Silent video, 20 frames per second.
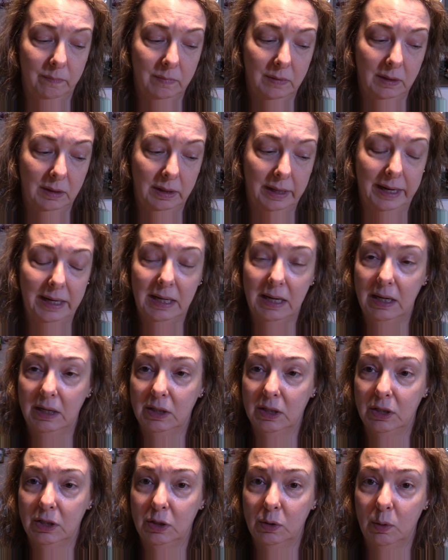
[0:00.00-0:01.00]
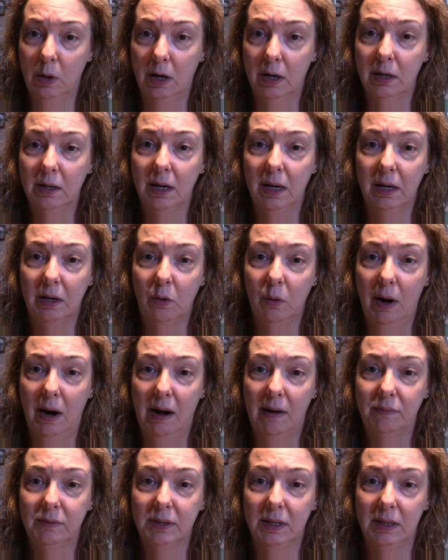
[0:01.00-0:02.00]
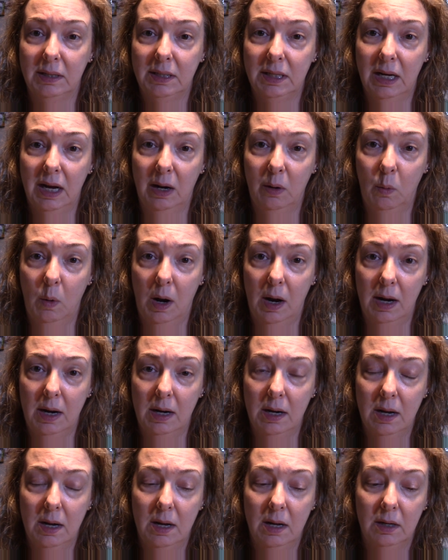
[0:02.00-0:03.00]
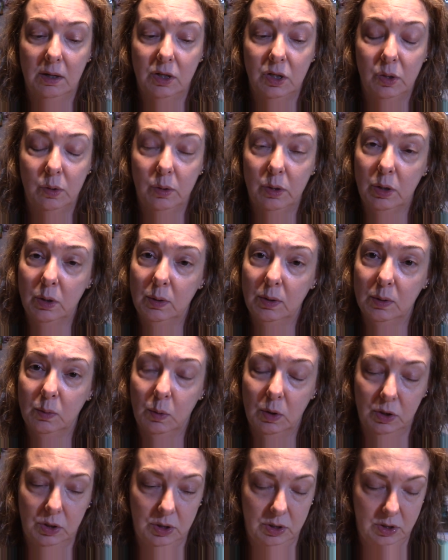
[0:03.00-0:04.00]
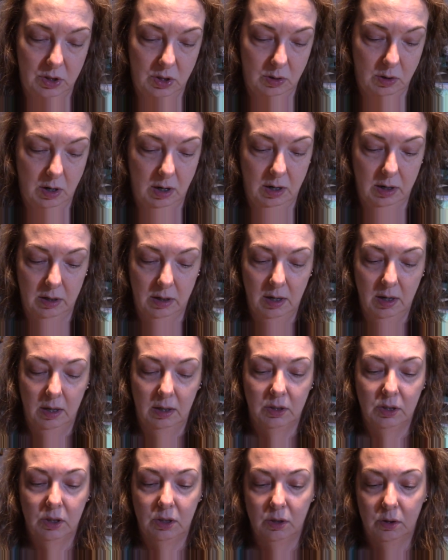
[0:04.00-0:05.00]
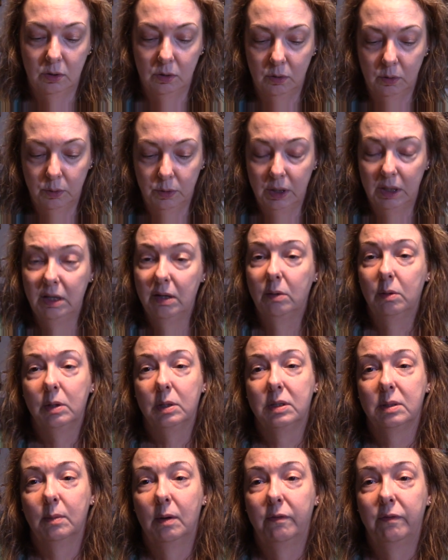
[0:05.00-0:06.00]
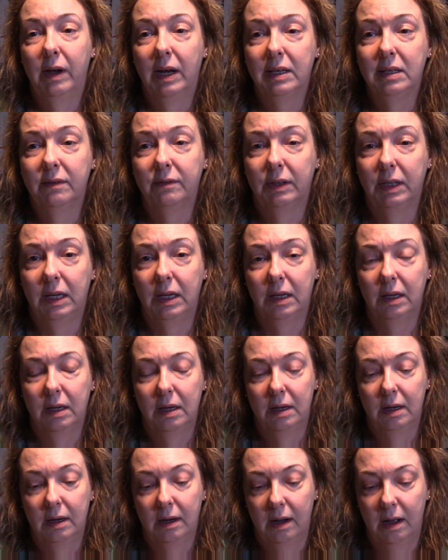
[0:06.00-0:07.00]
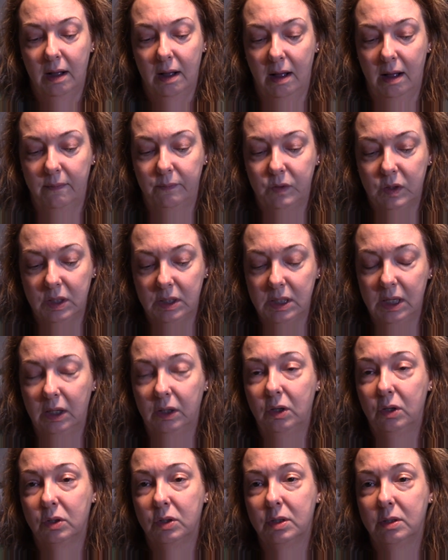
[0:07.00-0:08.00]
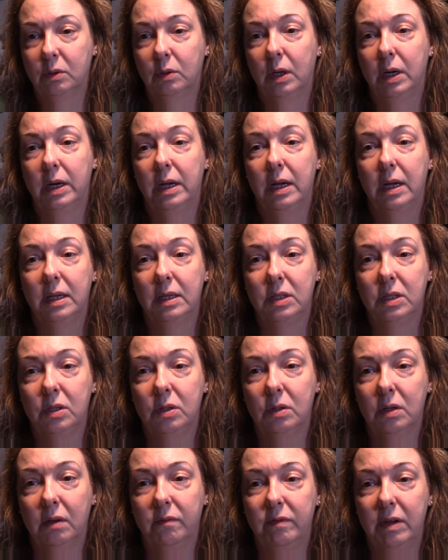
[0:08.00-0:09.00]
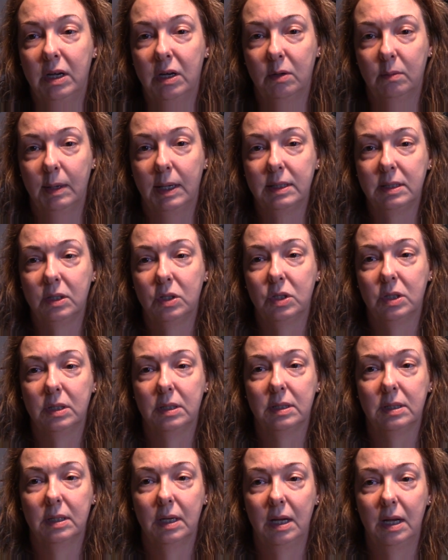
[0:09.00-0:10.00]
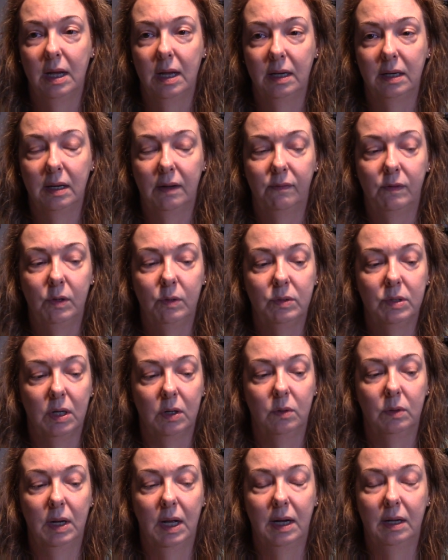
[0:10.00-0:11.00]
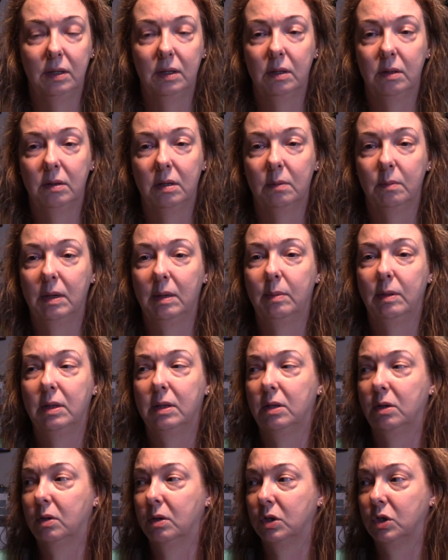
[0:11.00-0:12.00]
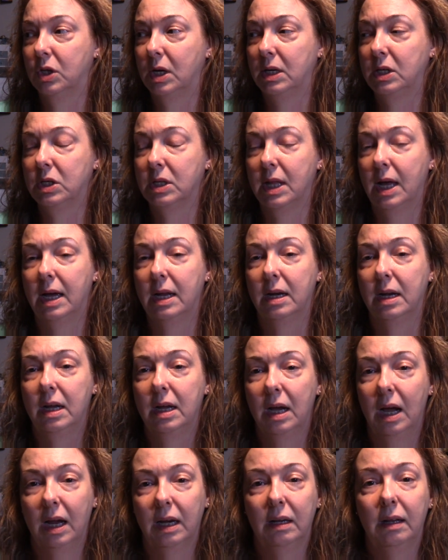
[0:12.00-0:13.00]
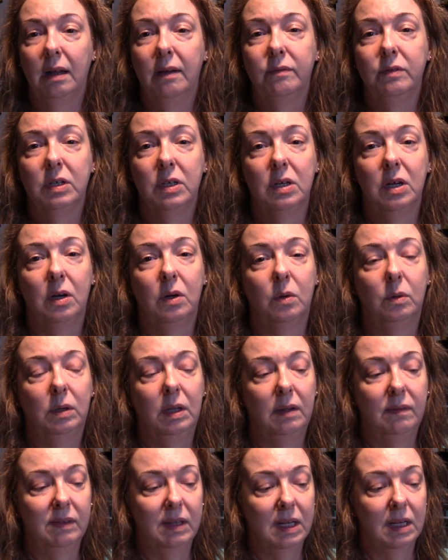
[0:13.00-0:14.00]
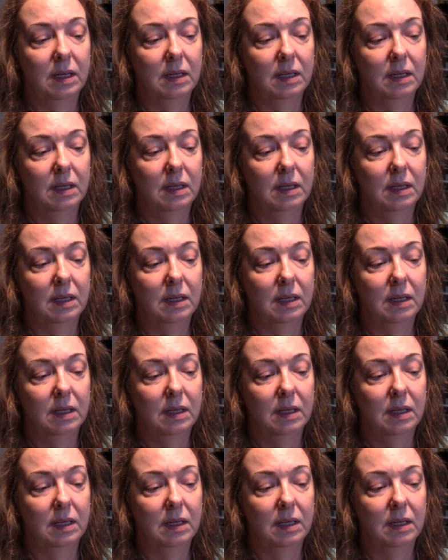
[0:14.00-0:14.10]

liking to do art and crafts and DIY. Do you use words in your art? Do you think you use them effectively to tell your story and to convey your messages? And if you don't, how do you think maybe that you can change that? I'd love to know. Leave